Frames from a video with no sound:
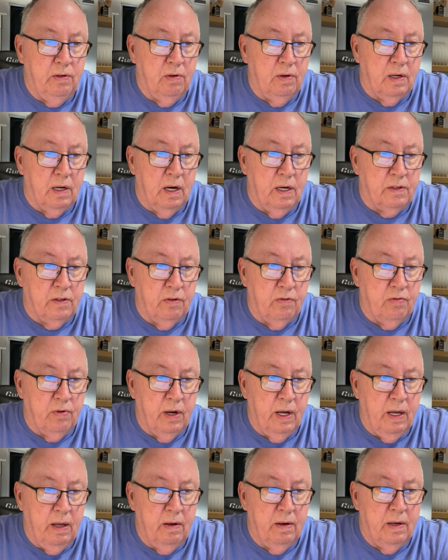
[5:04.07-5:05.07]
to
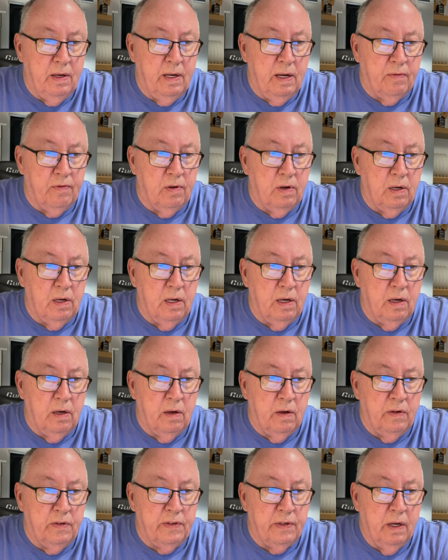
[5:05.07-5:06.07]
concentrate different
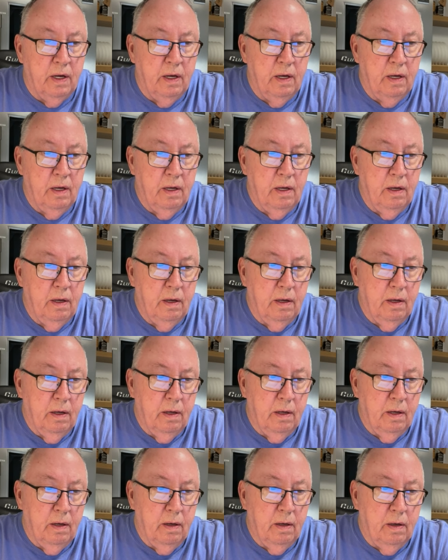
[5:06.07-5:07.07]
laws,
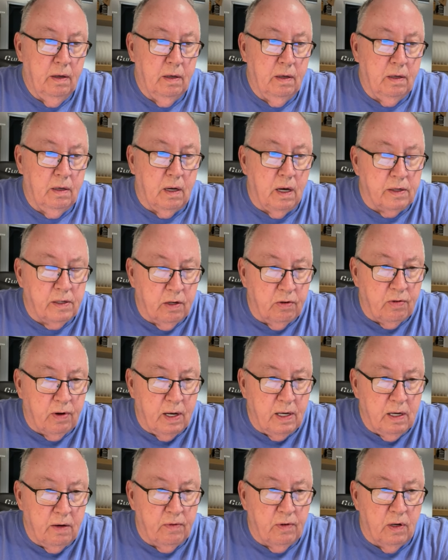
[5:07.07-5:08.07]

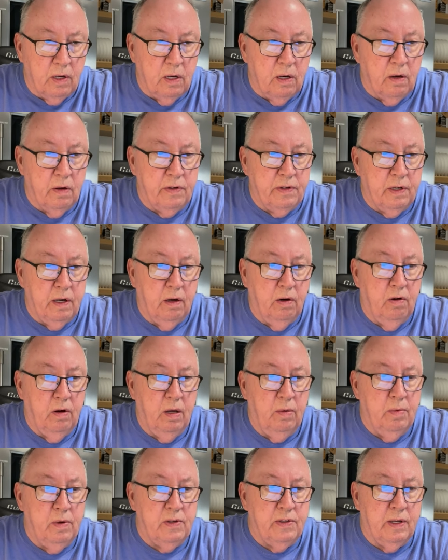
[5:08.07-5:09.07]

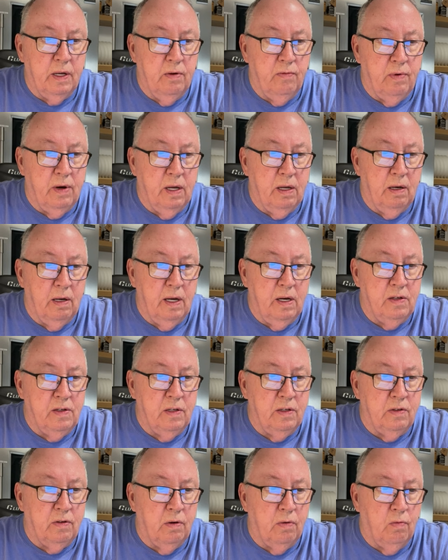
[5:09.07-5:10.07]
agreements, and
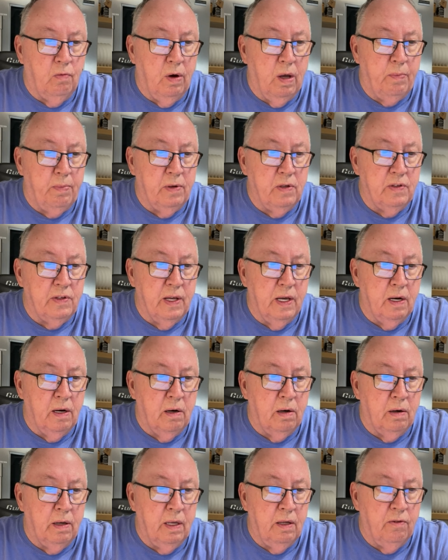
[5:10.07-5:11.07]
regulations on weapons that
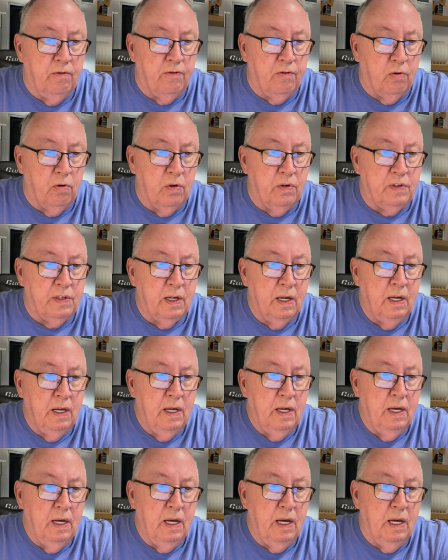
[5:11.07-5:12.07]
are in force
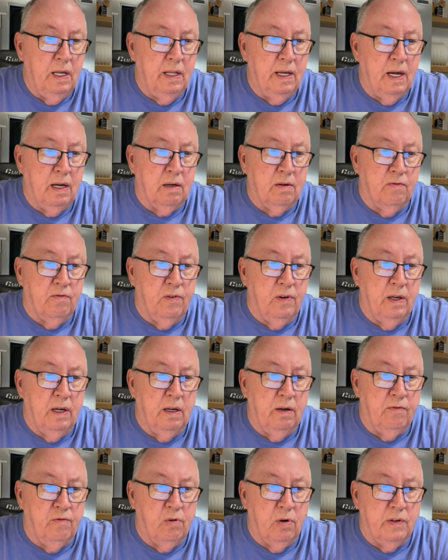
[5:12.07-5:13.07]
and that
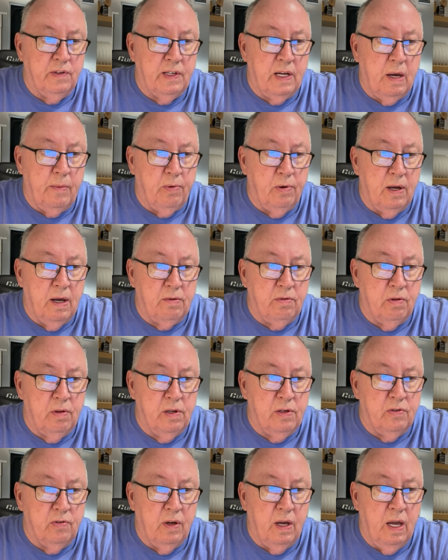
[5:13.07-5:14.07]
conflict. For example, after
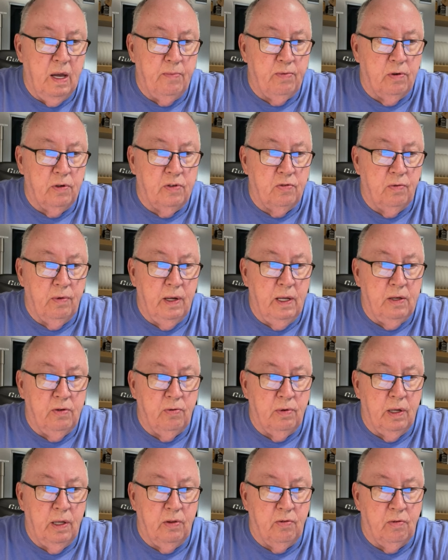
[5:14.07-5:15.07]
the April
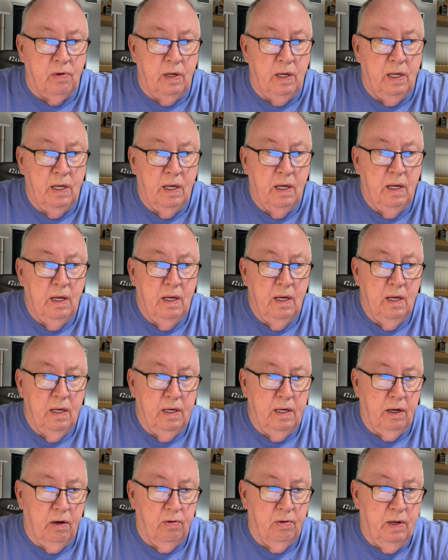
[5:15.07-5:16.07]
2023
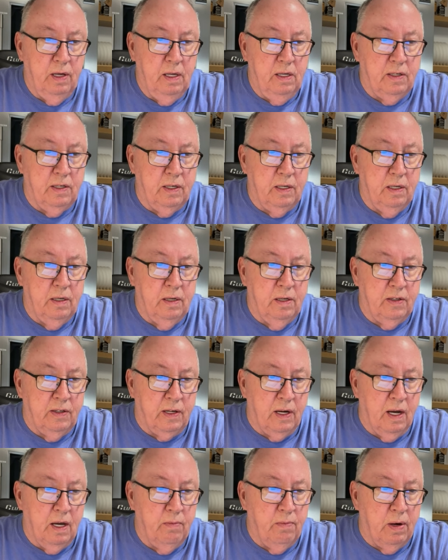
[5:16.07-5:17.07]
decree
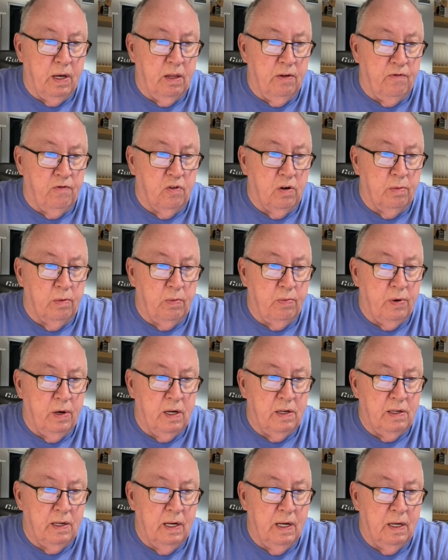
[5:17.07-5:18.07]
signed by the former
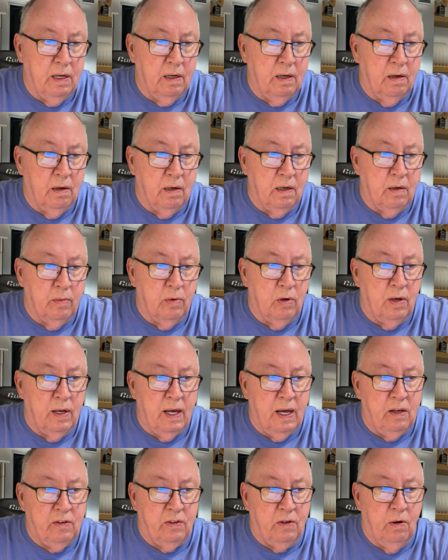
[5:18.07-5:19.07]
president, Guillermo
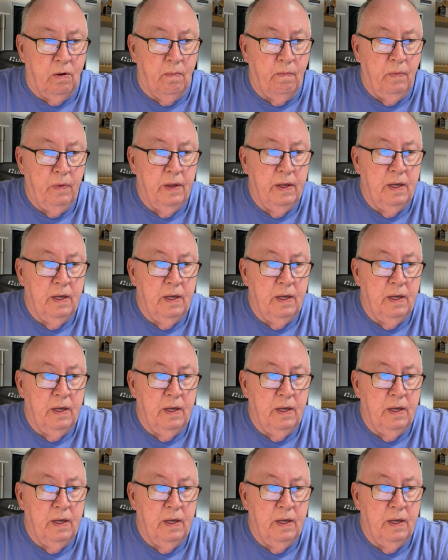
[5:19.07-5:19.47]
Lasso,